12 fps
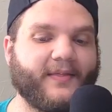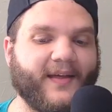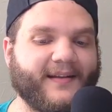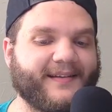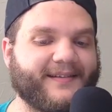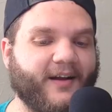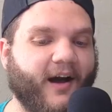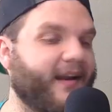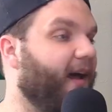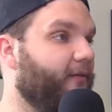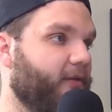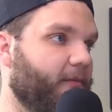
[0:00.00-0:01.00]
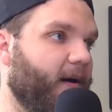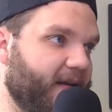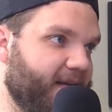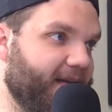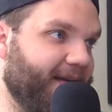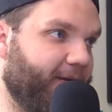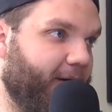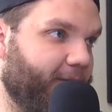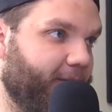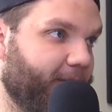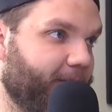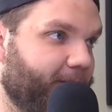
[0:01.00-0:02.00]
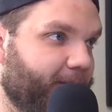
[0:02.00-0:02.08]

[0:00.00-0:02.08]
They did not have the money to get off.